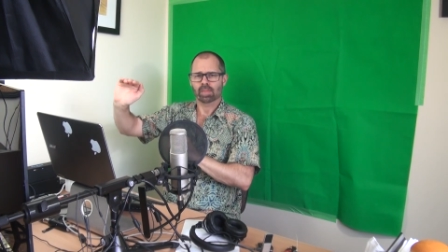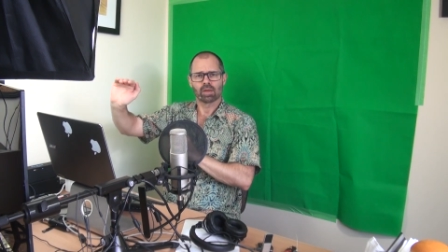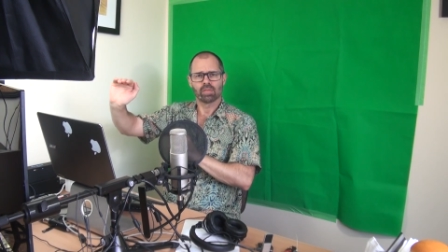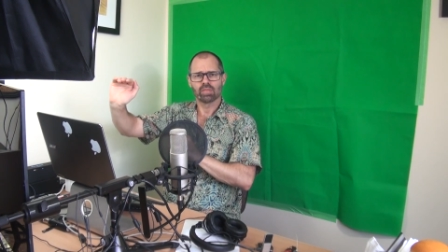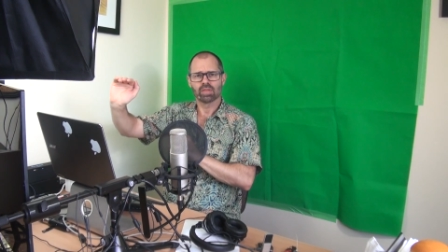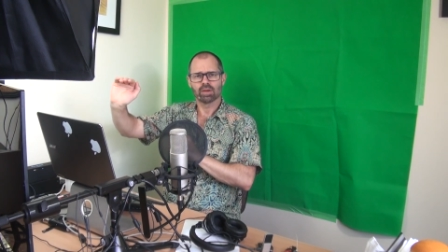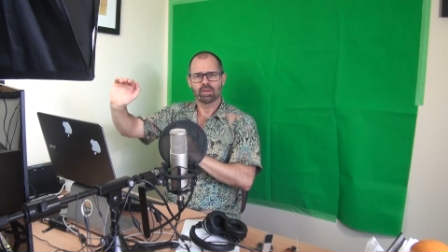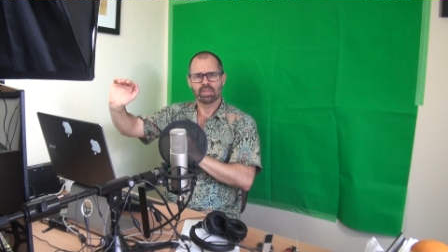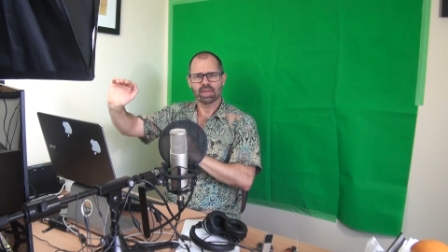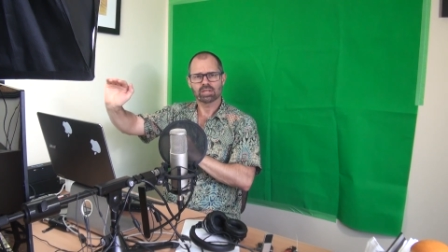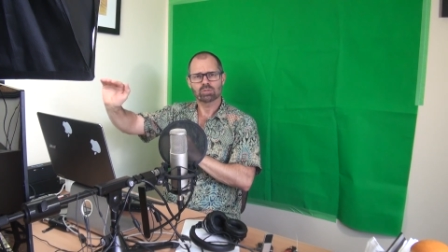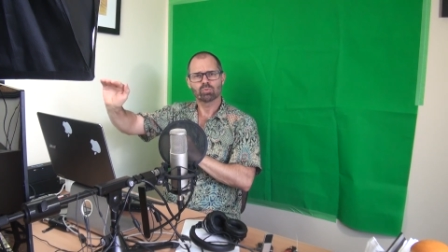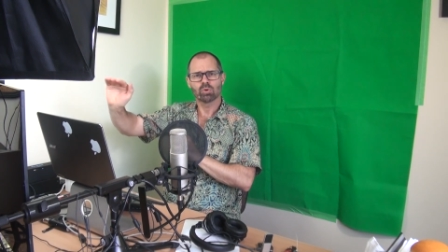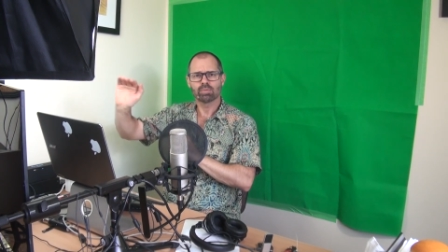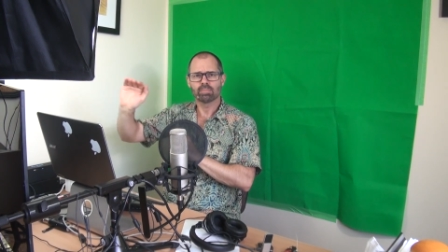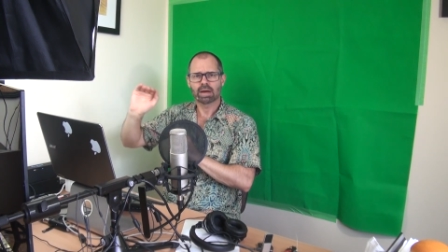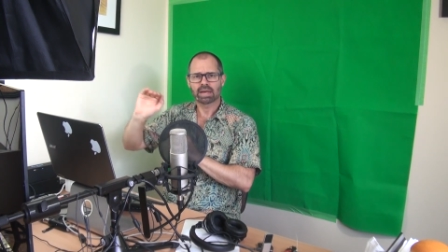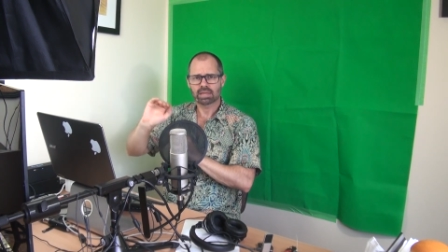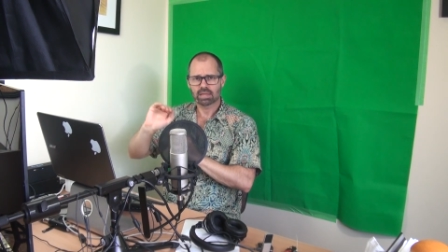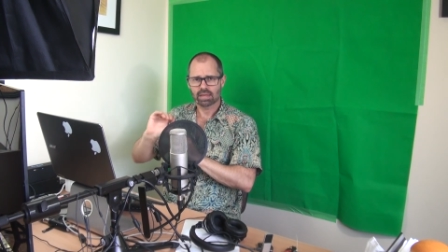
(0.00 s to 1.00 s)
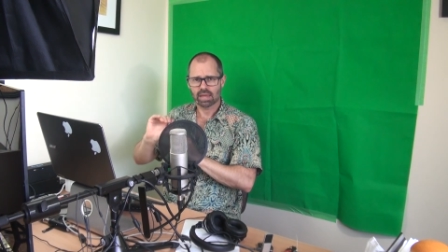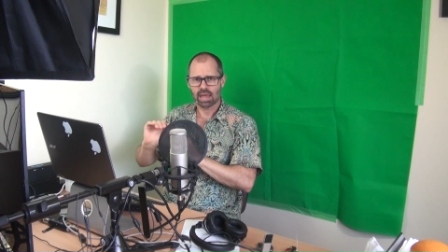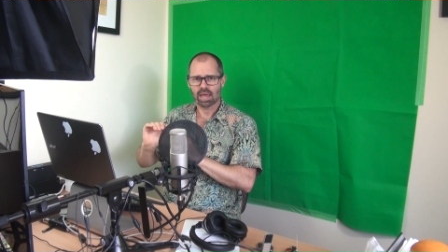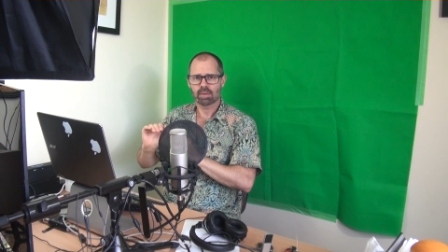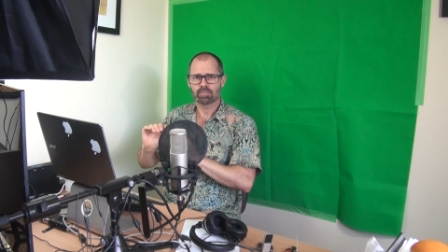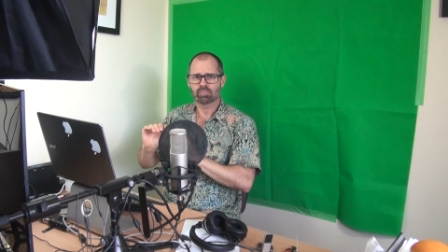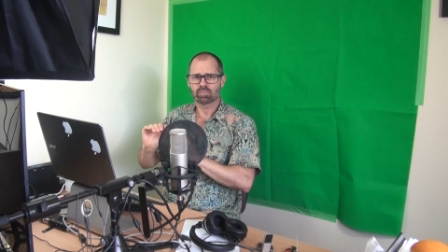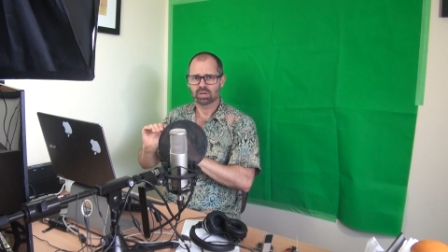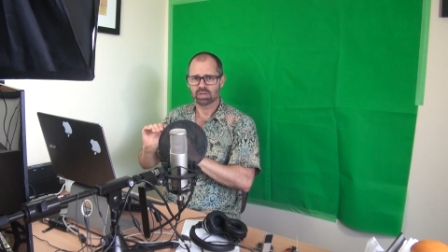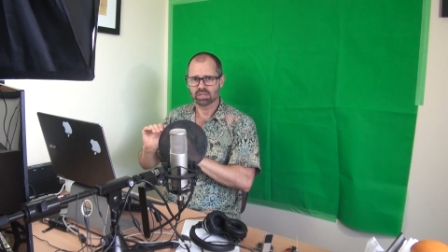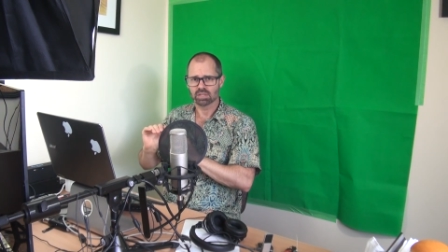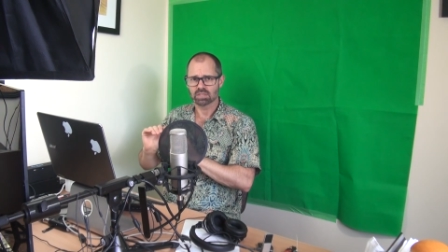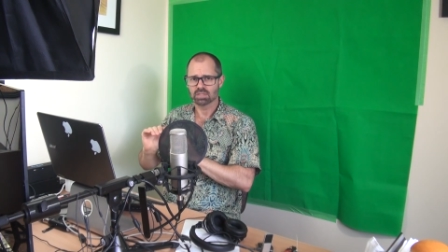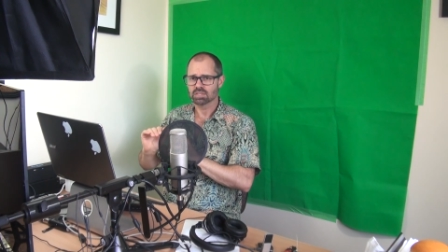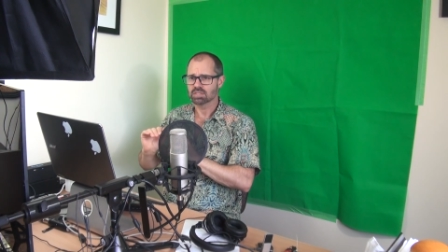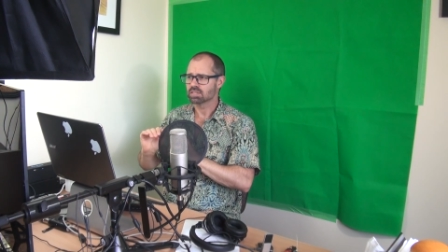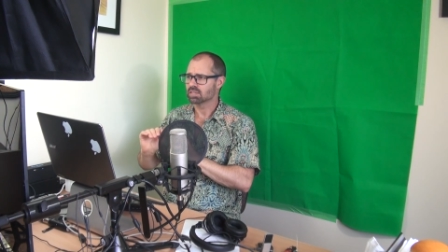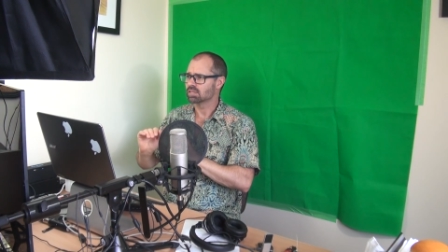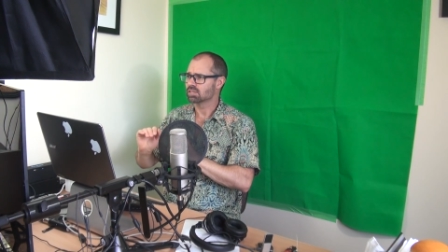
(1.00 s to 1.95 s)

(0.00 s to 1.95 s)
the, that's where my camera is.